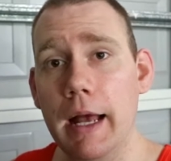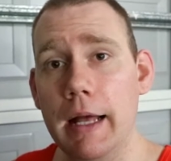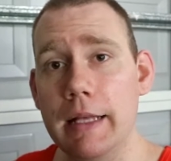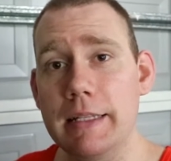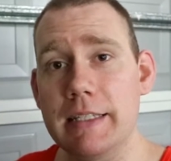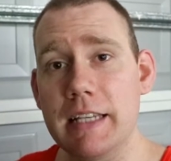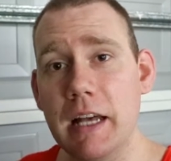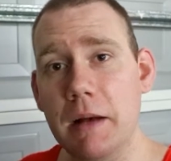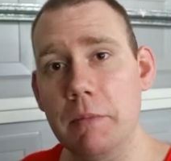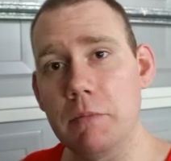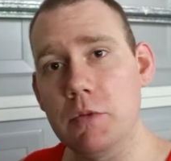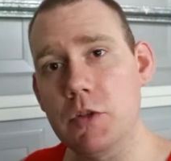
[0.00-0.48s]

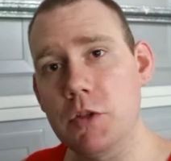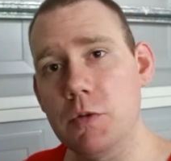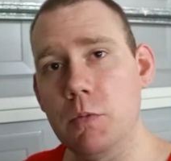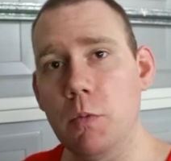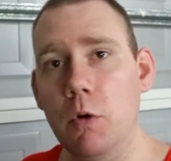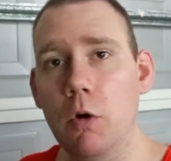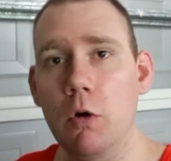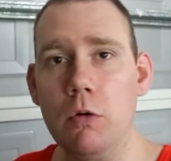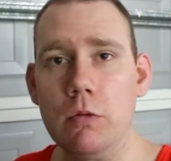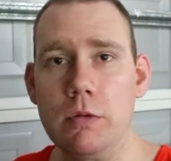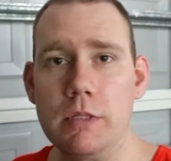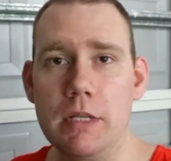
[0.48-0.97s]
some
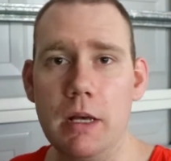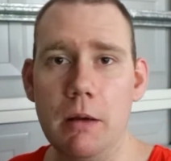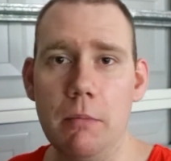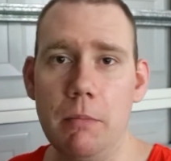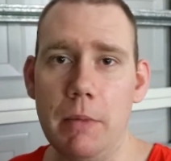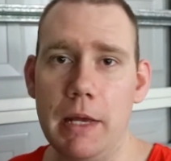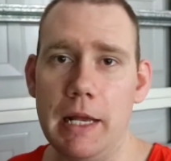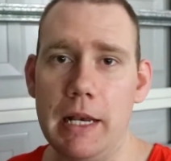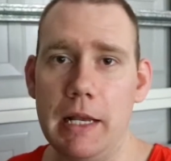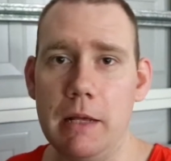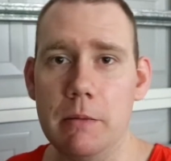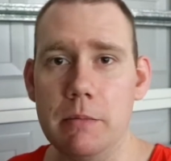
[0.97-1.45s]
small,
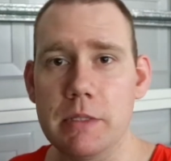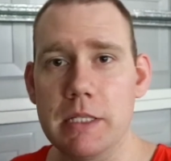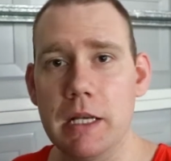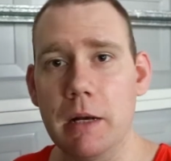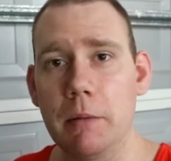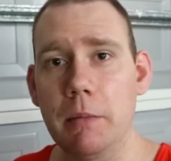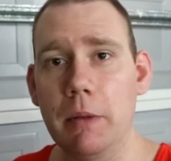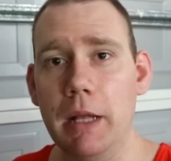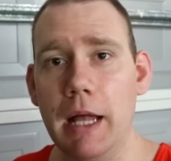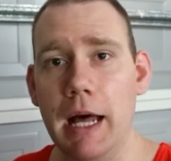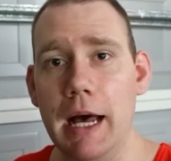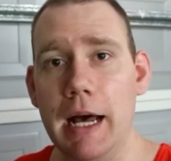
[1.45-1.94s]
some medium,
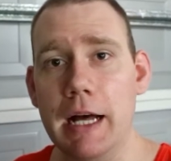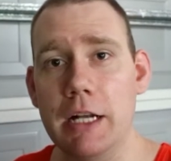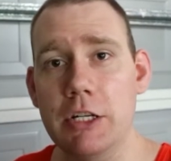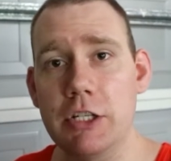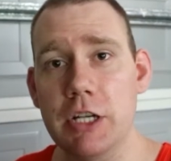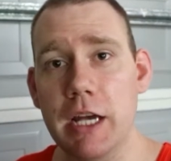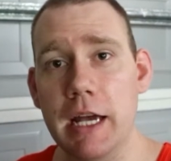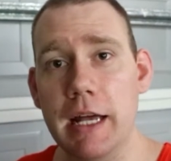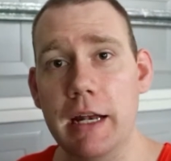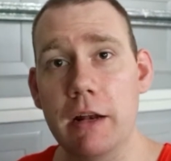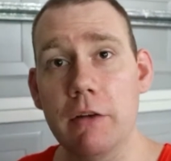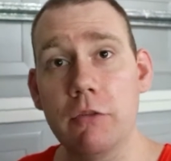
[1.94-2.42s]
some
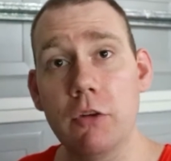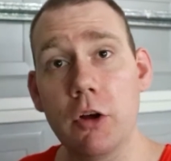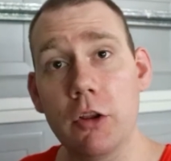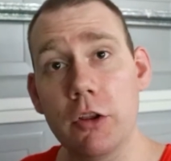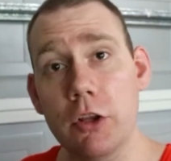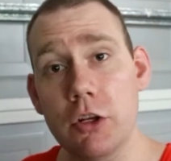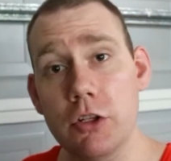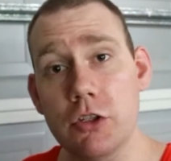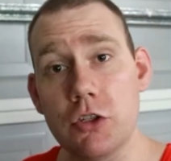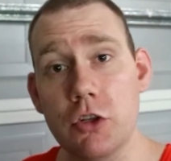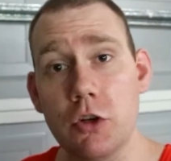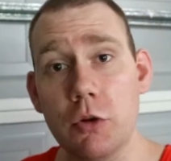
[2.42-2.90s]
large, and I've
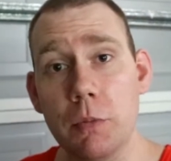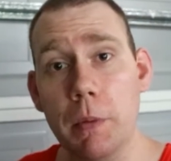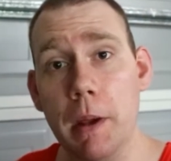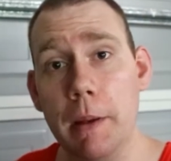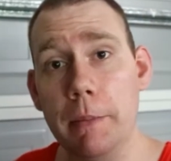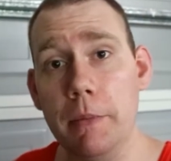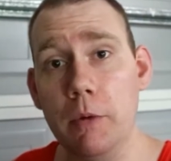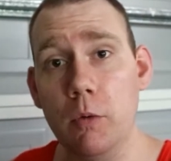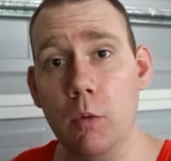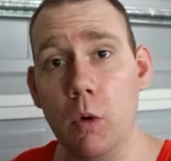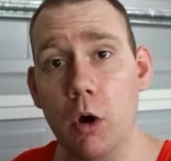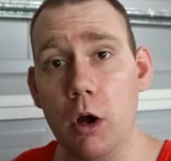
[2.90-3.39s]
got those two
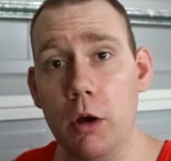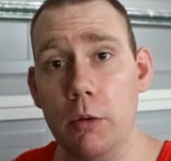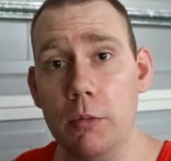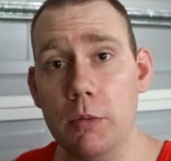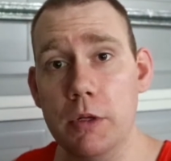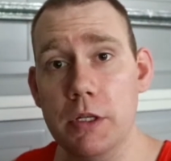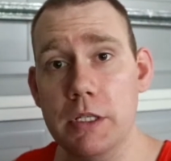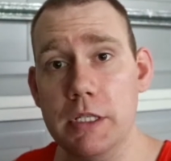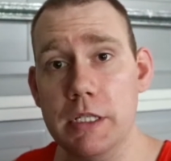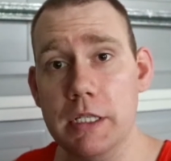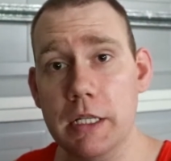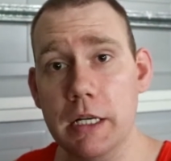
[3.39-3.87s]
baby
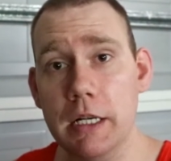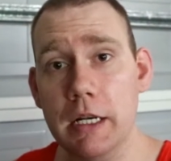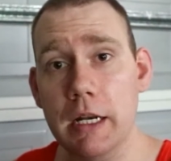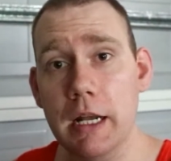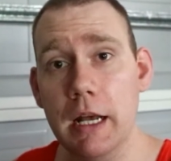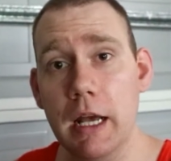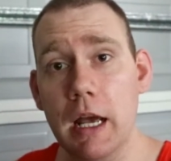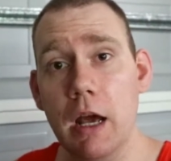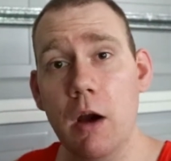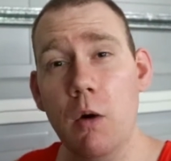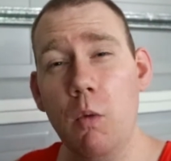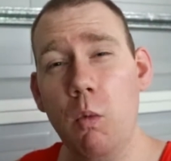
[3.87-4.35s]
womas that
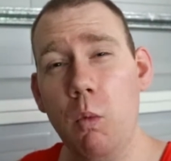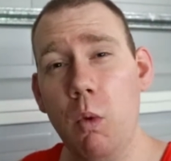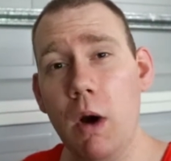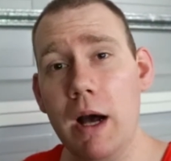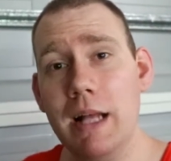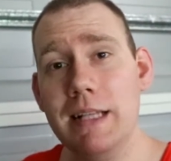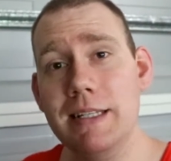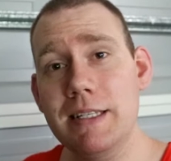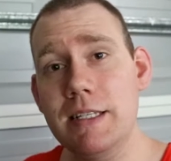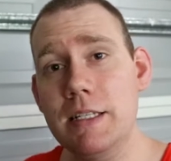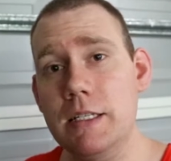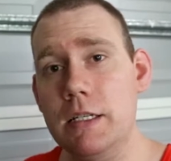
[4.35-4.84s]

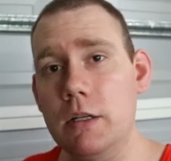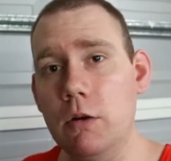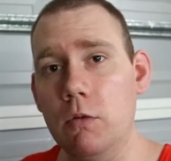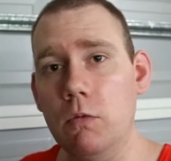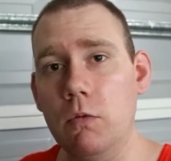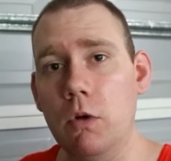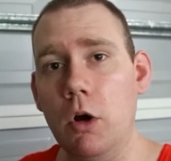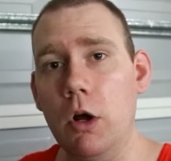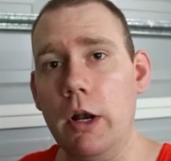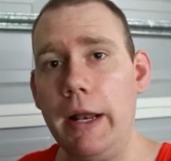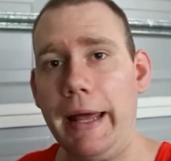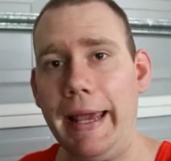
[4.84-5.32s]
one's still
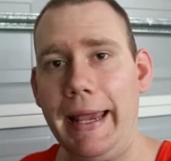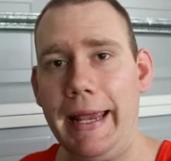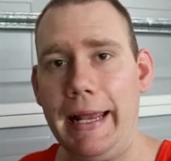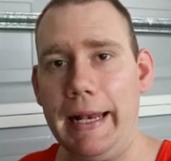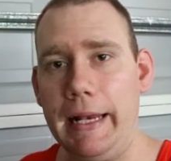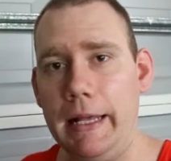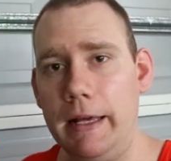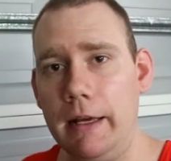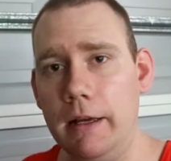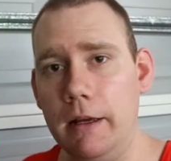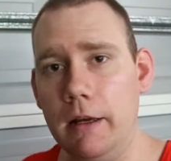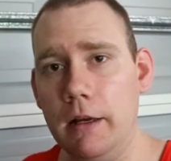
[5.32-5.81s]
not
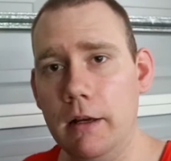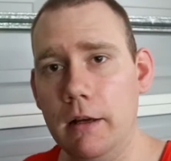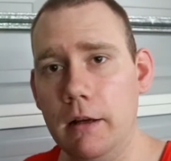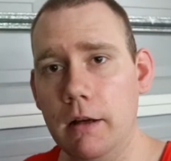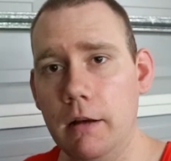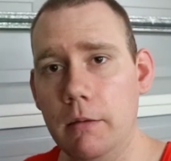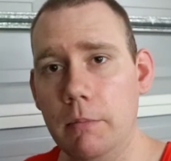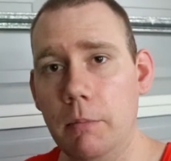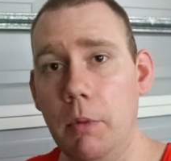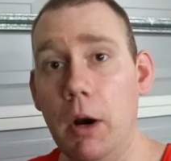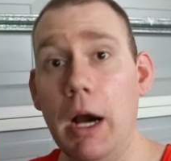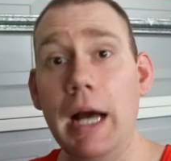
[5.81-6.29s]
eating
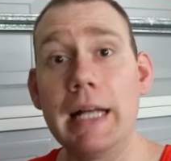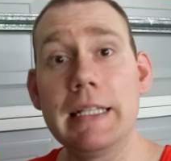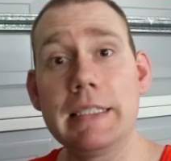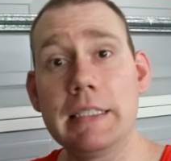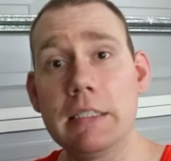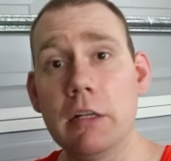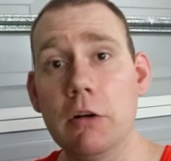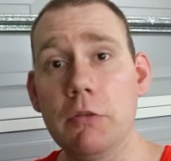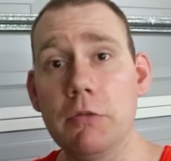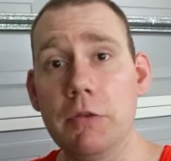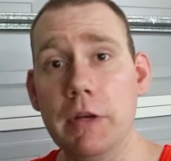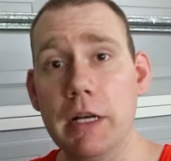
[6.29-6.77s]
by
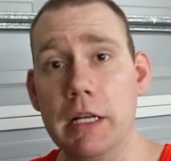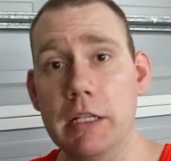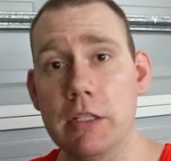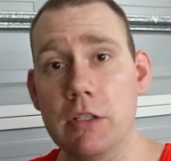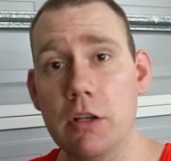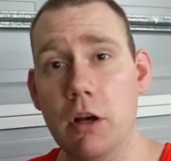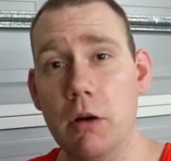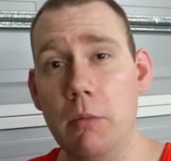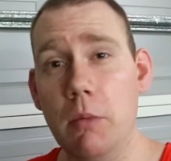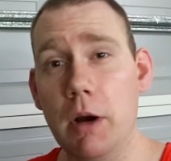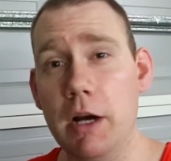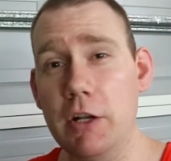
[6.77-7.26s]
itself yet,
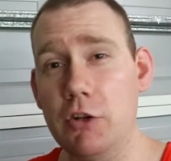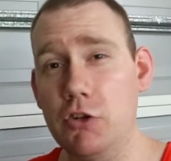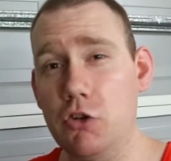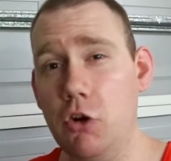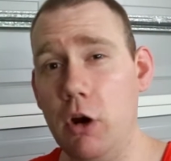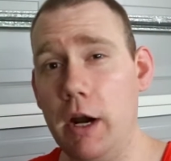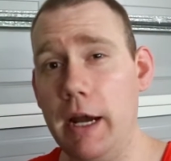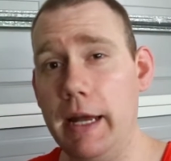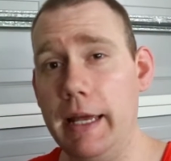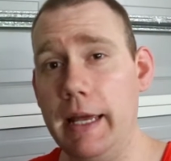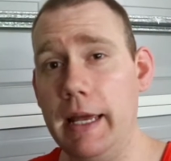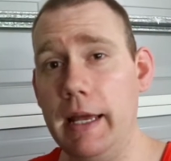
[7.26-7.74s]
so I might
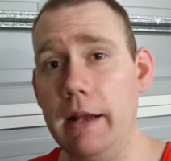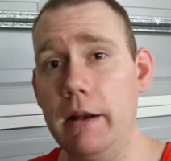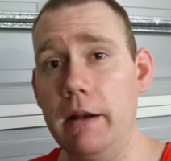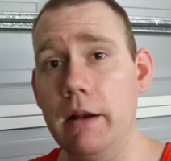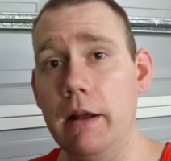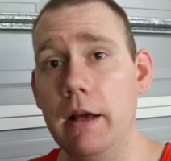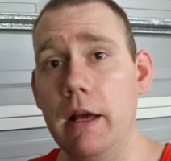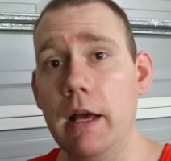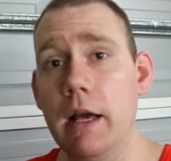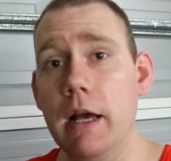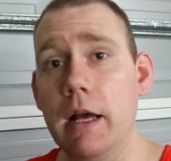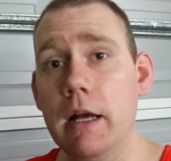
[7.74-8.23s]
try
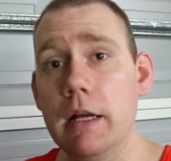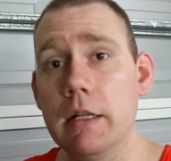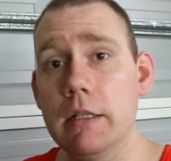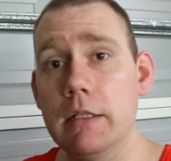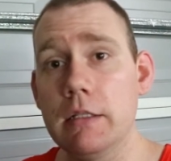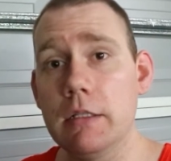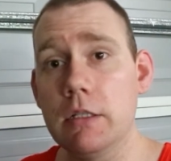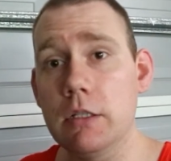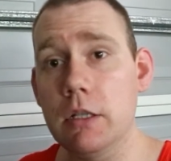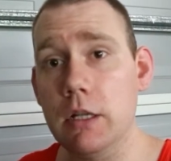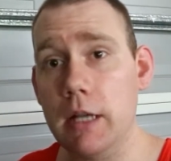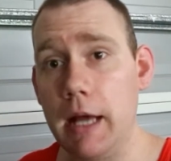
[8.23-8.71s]
again
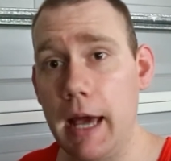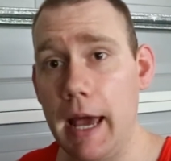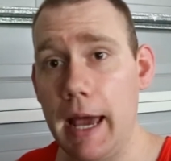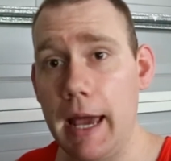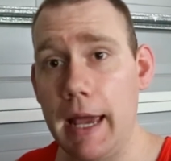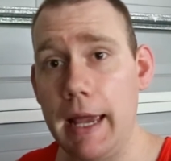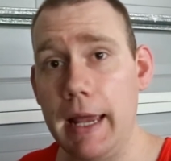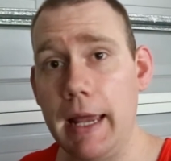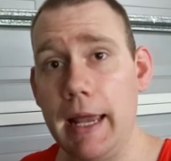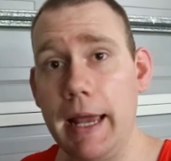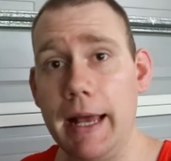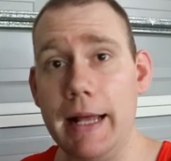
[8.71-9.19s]

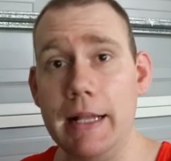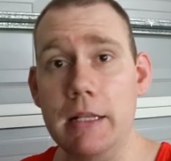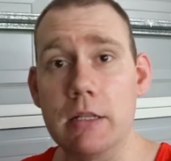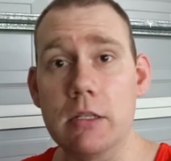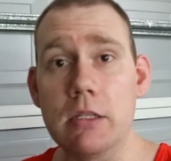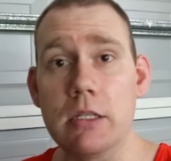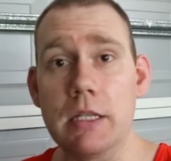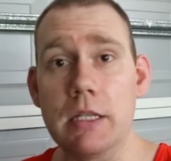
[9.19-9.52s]
today and